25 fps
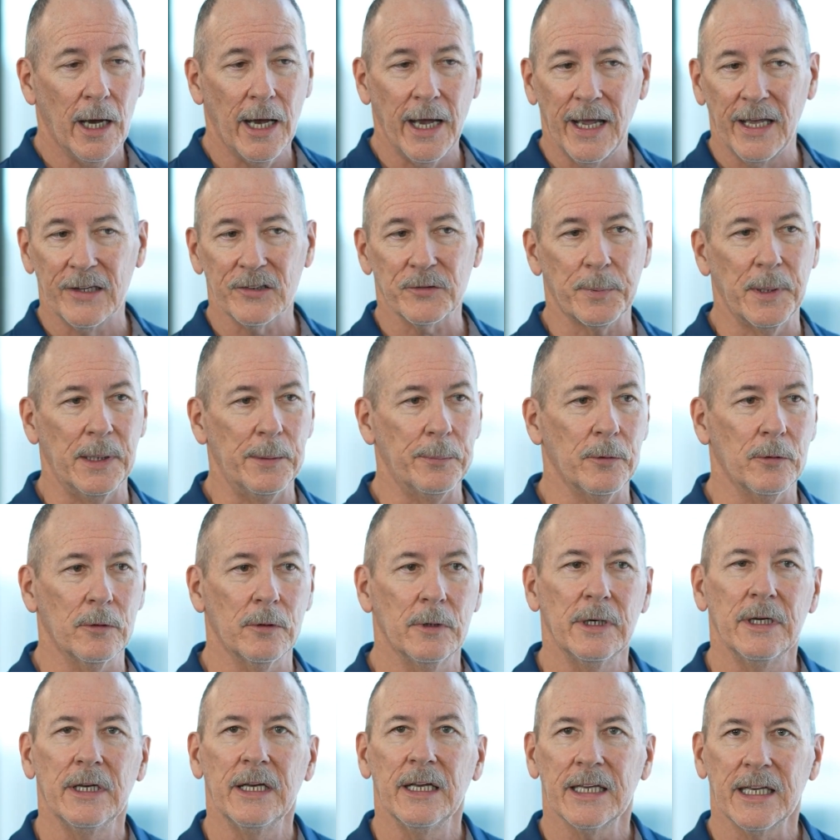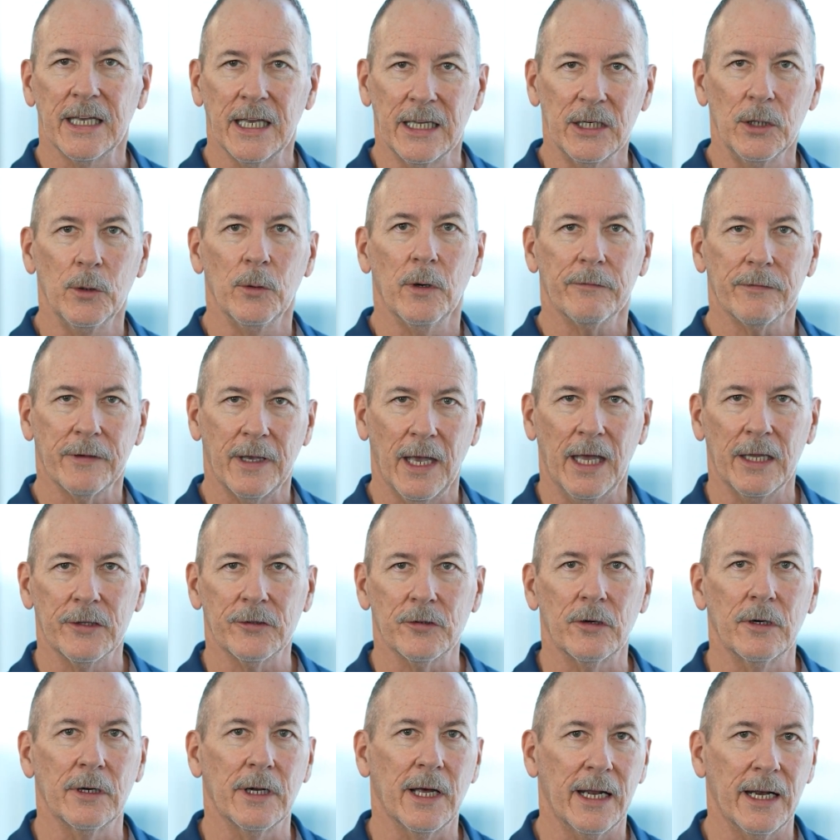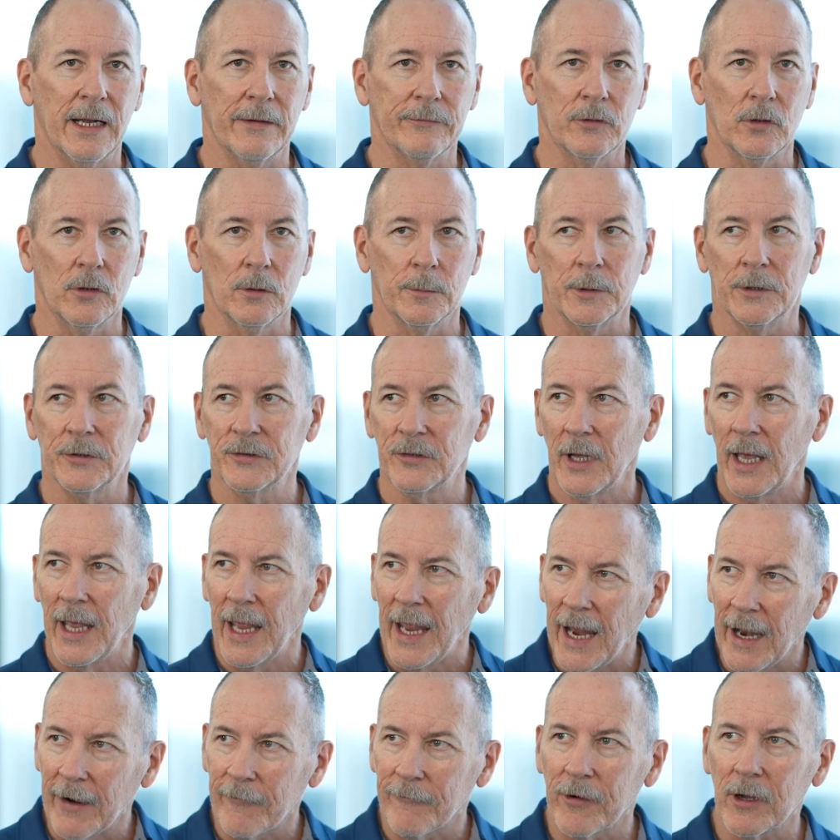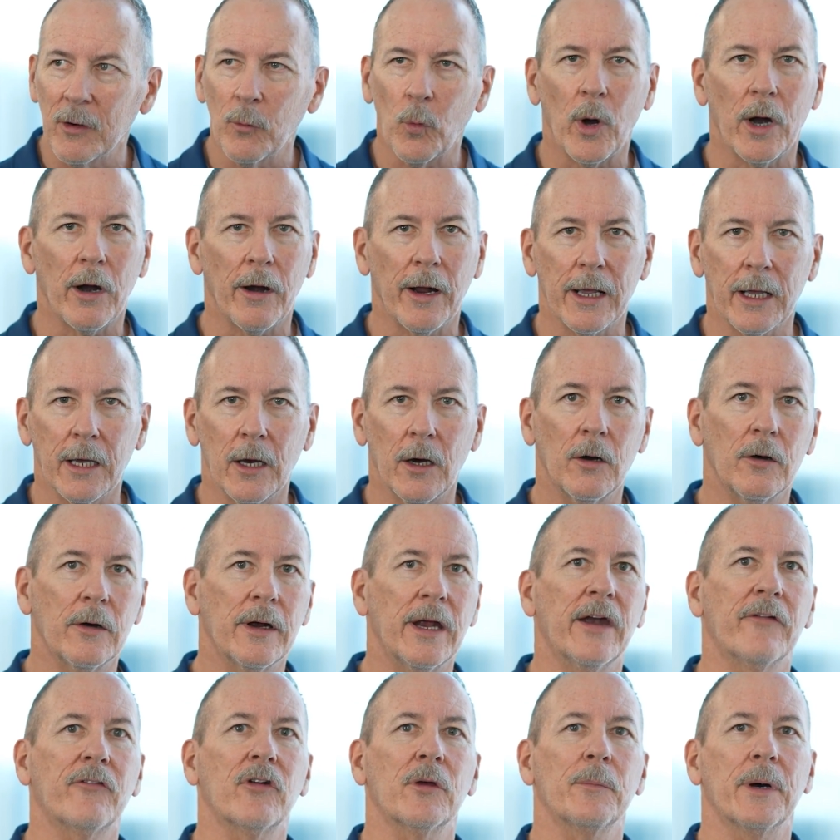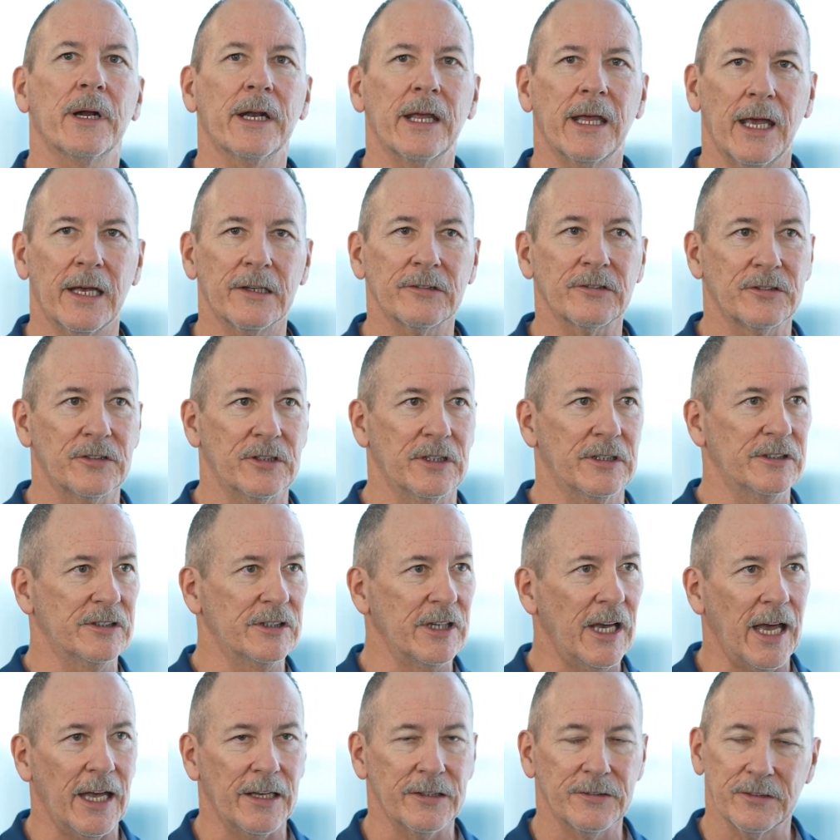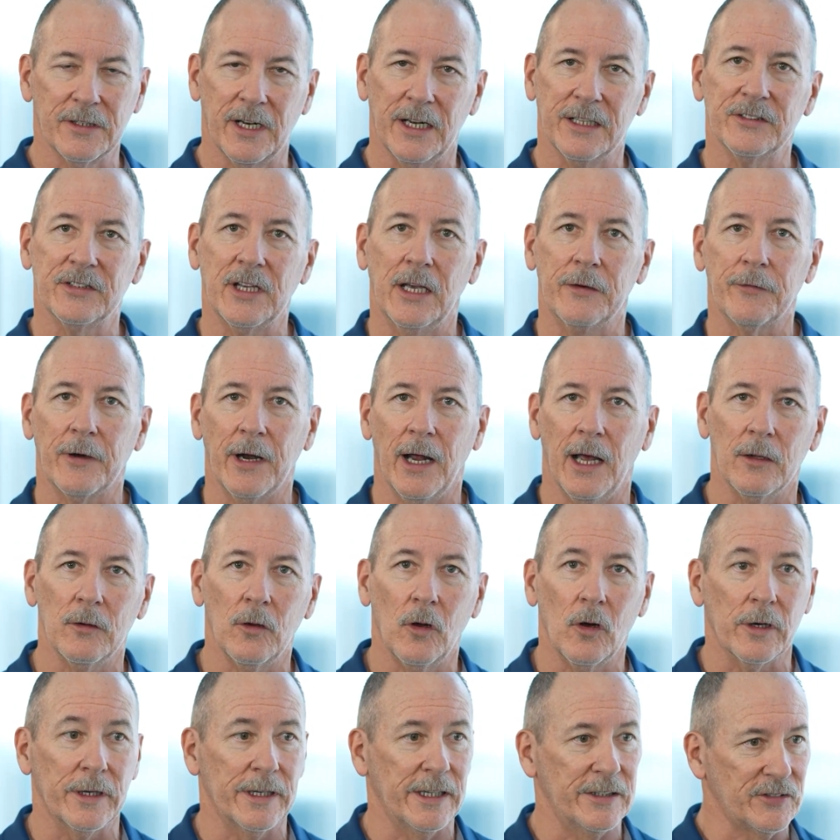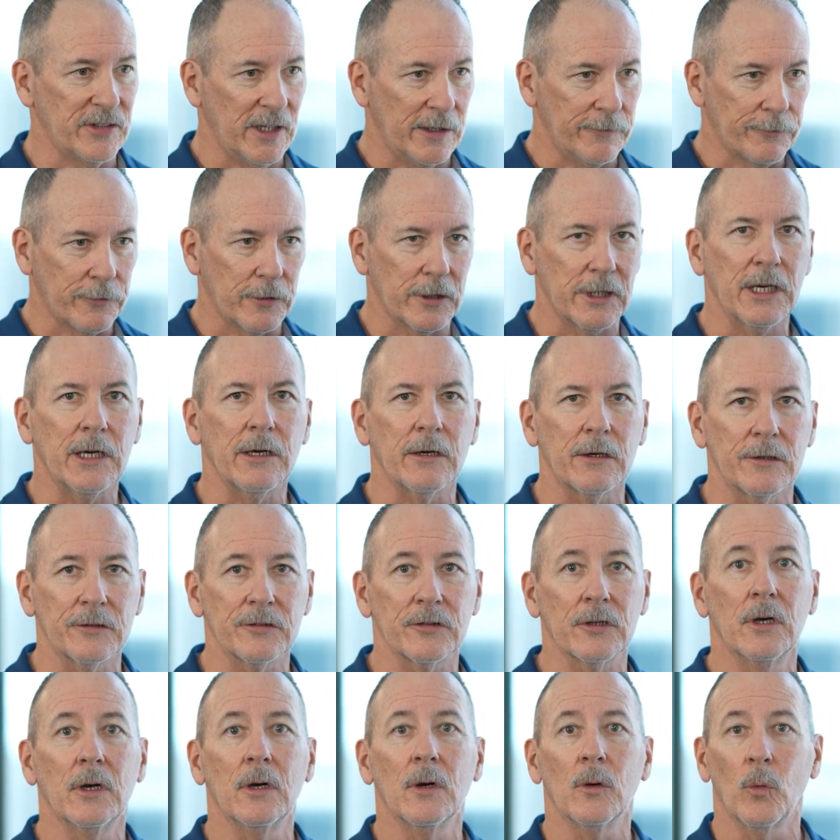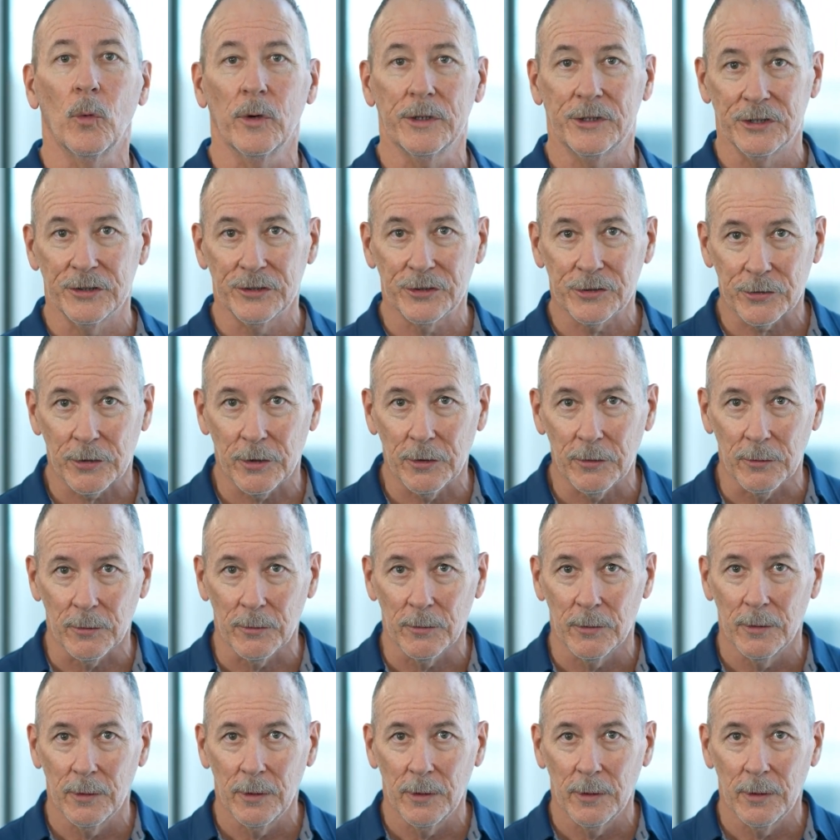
I ask people, can you have cancer and not have tumors? Everywhere I go, everybody asks, says yes. And I say, for how long? And they say for years, which is true.